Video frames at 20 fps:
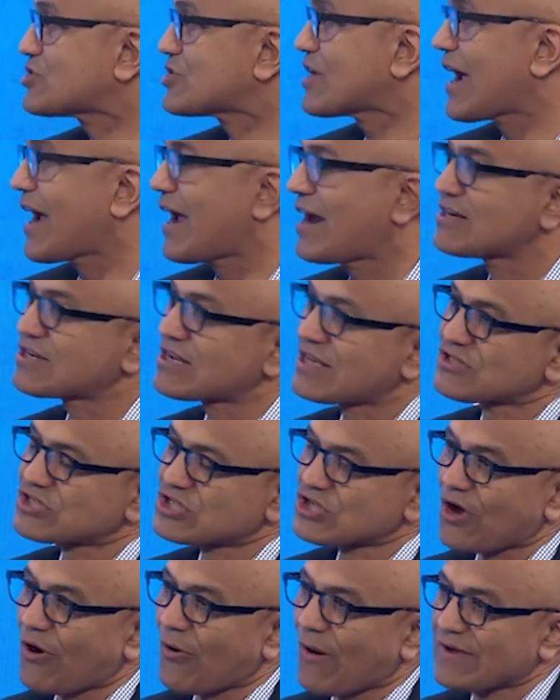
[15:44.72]
shared. And
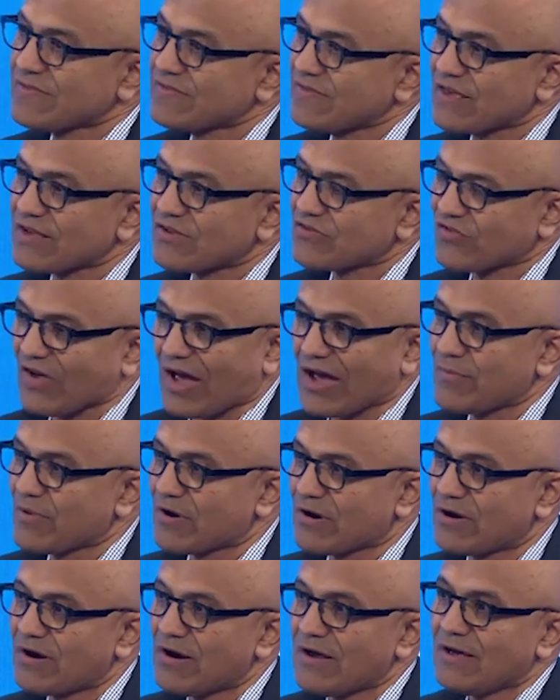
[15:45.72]
so I think
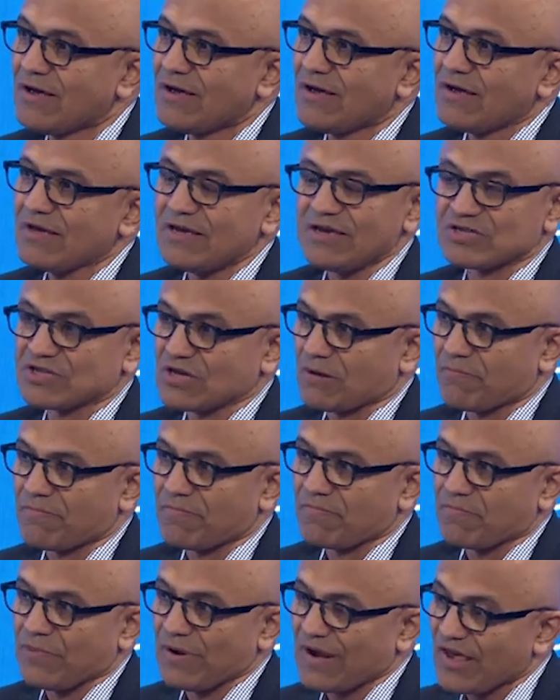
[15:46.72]
cyber is a
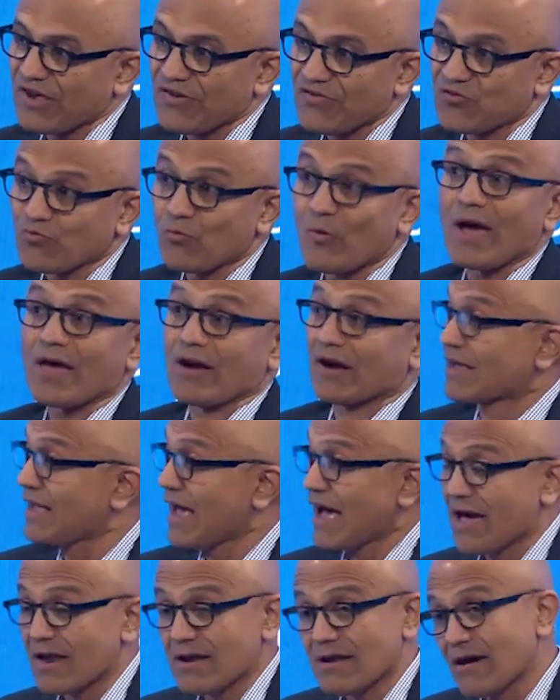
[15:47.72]
place where,
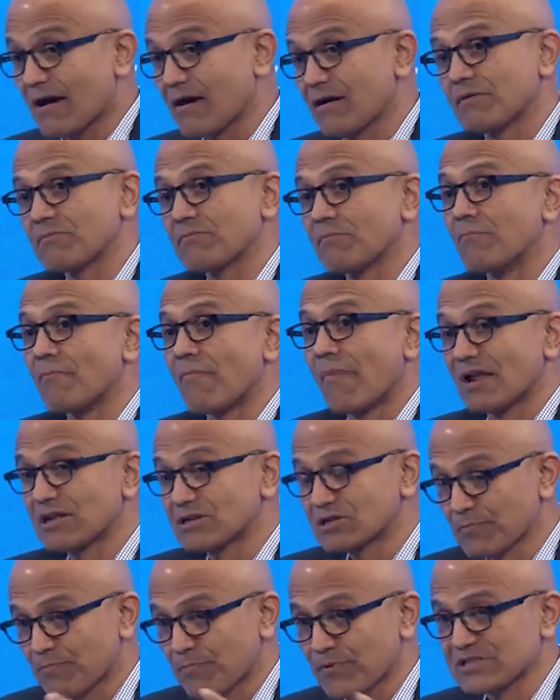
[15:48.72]
again,
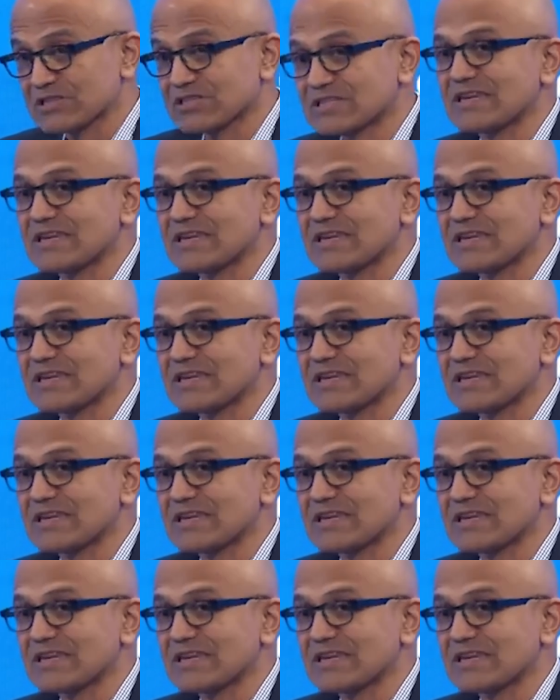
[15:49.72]
multiple